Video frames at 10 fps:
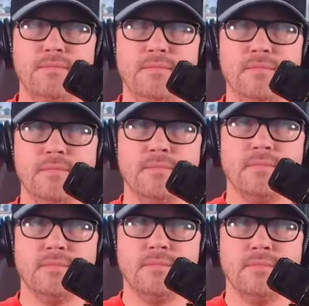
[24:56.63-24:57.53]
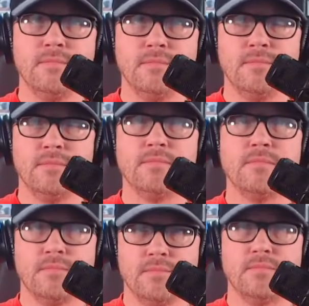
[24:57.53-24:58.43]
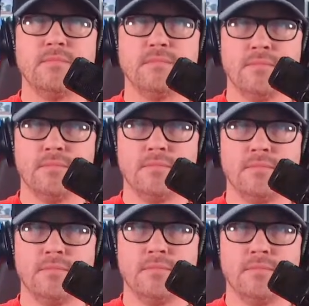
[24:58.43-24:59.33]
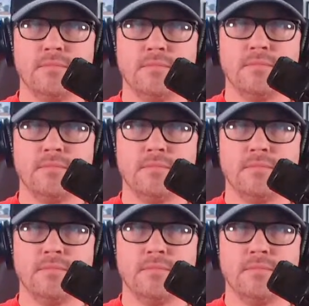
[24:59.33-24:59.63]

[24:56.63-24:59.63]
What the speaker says: [no speech]